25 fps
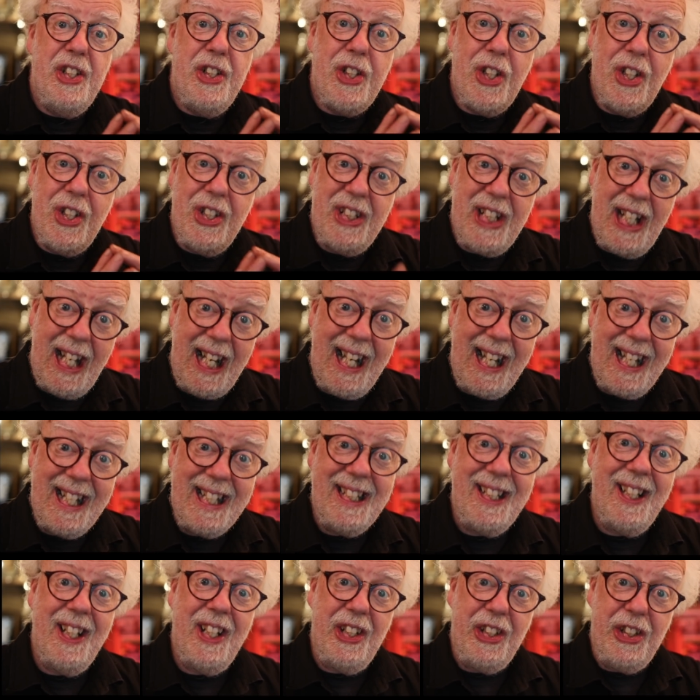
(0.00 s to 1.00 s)

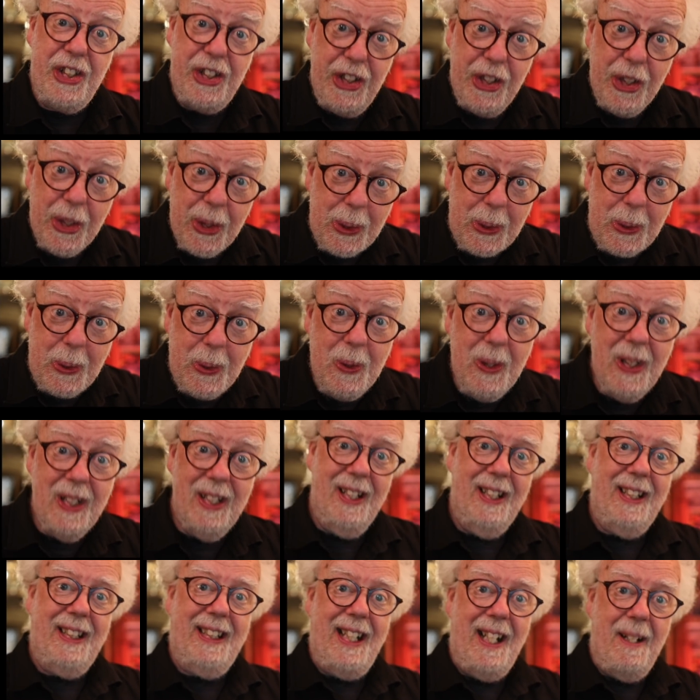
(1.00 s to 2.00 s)
Today, you
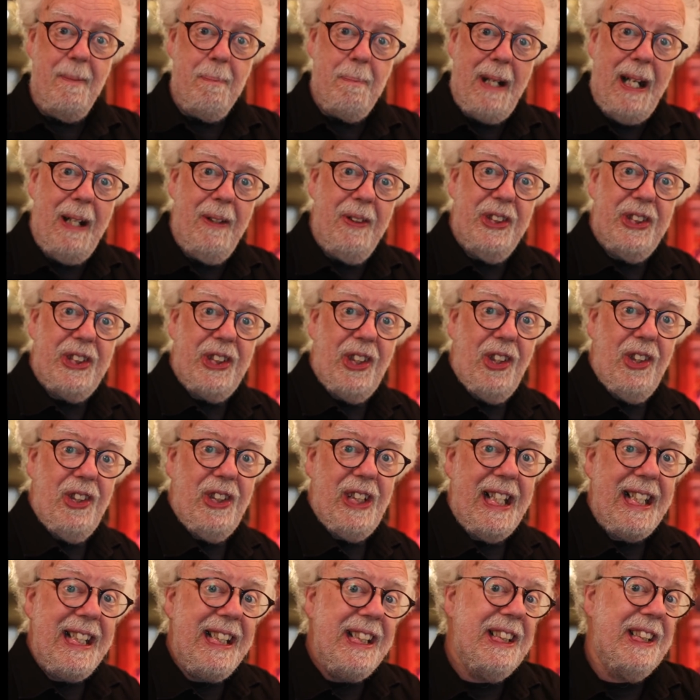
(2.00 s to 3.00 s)
can bounce a
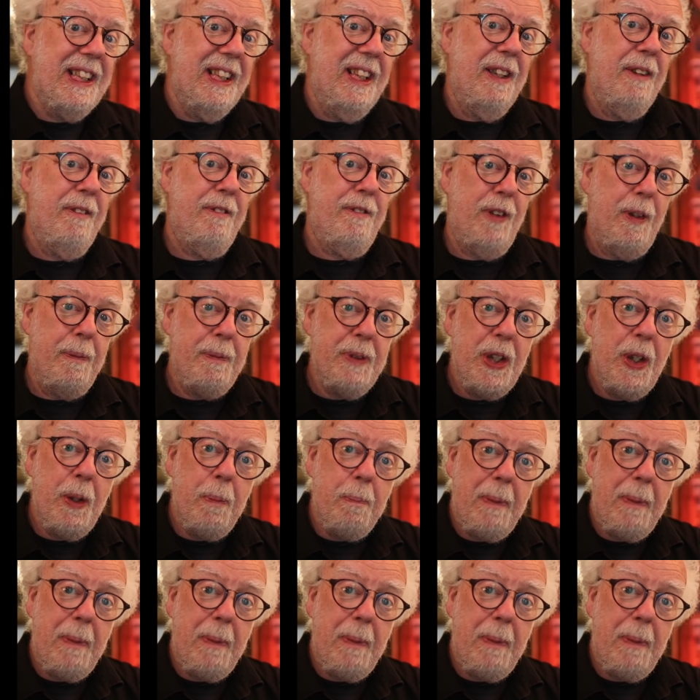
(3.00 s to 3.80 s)
laser from your